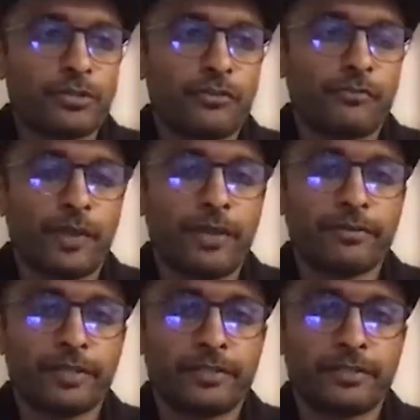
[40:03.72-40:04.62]
is your
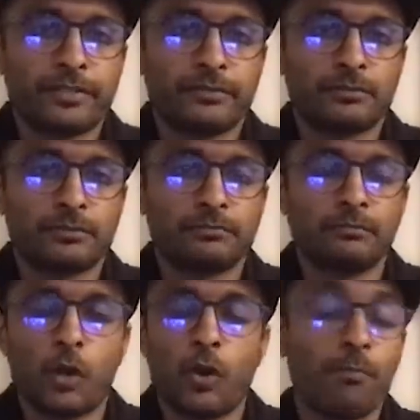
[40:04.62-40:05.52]
favorite
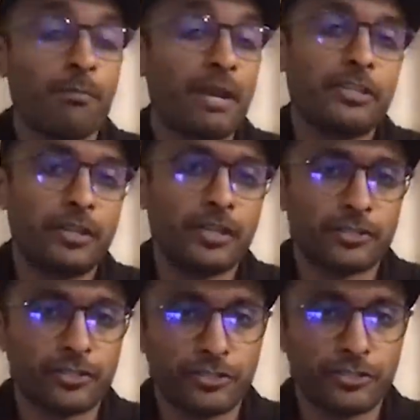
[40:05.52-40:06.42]
homemade
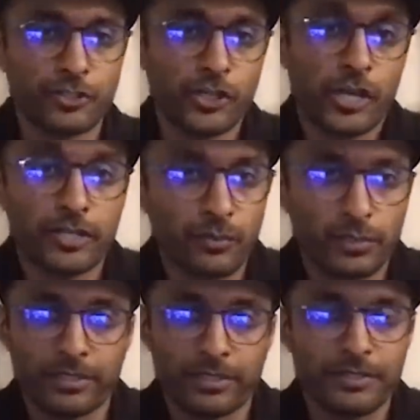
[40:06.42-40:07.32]
dish share it
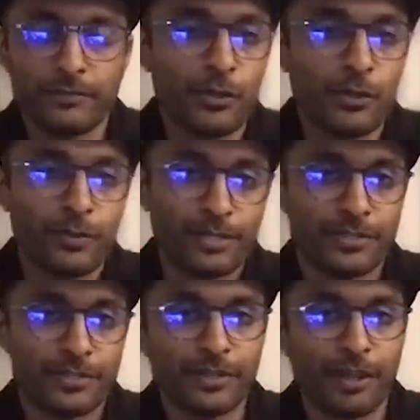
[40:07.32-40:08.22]
with us even though we're a
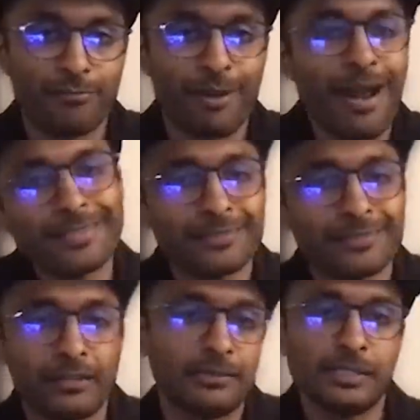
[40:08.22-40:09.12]
skincare brand you
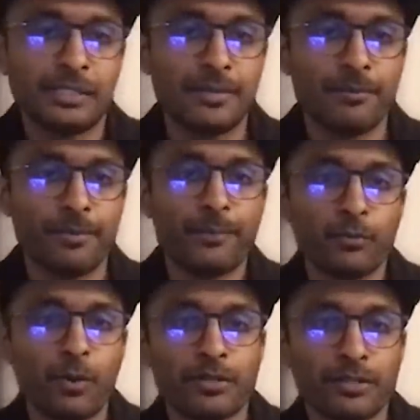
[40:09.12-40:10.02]
know
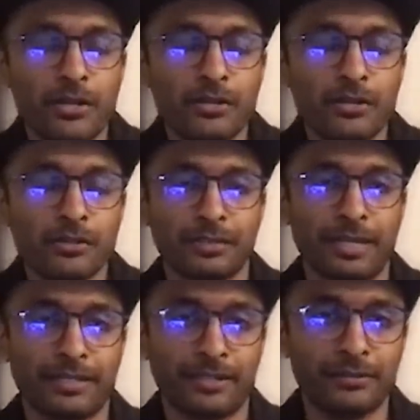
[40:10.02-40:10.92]
people want to know
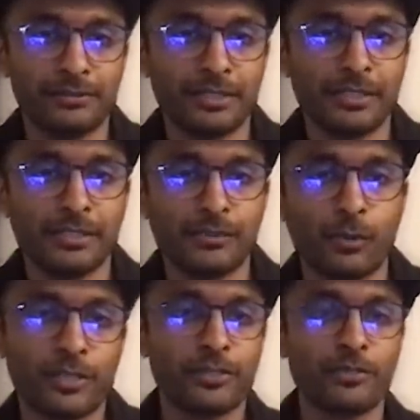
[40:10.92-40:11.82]
like you know
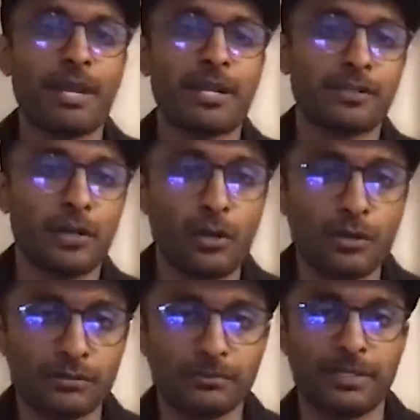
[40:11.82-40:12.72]
what can you make at
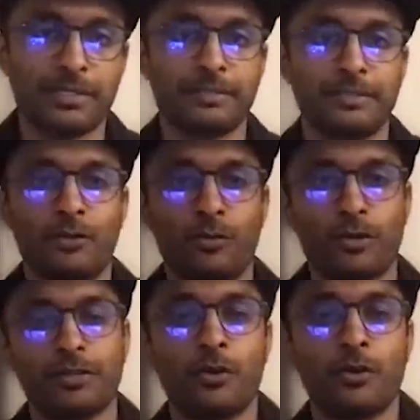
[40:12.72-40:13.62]
home and you know
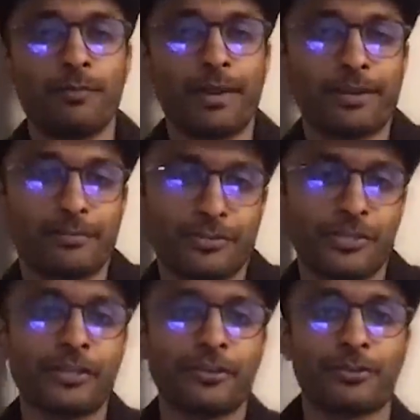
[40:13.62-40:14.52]
what are the homemade
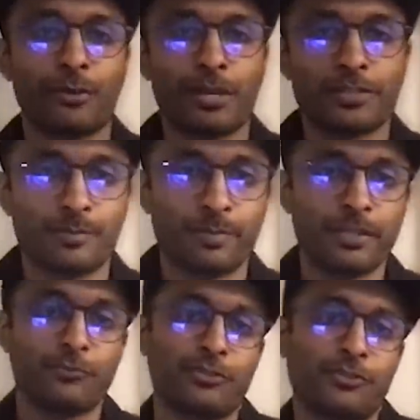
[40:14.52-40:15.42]
secret
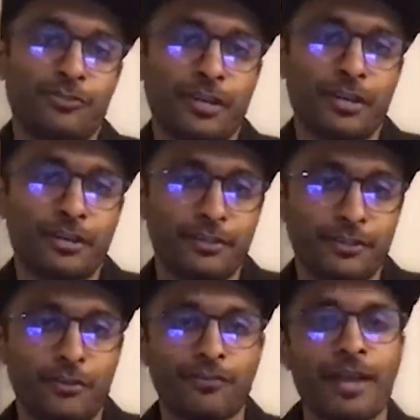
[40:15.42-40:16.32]
recipes which have stayed in
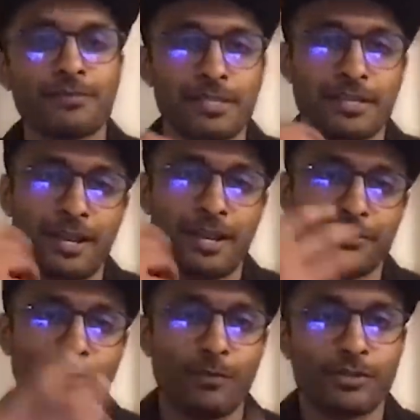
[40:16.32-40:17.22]
your family
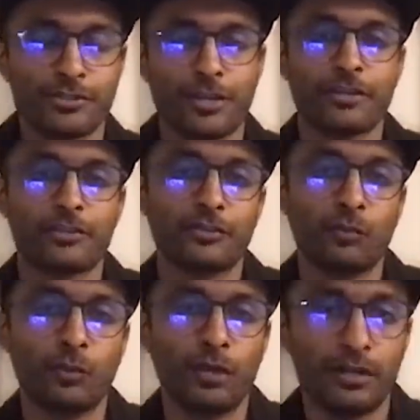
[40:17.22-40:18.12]
and you want to share it to
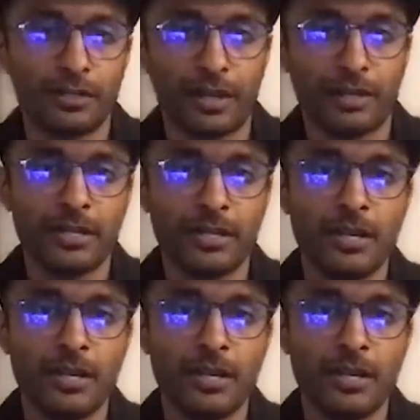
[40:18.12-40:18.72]
the world and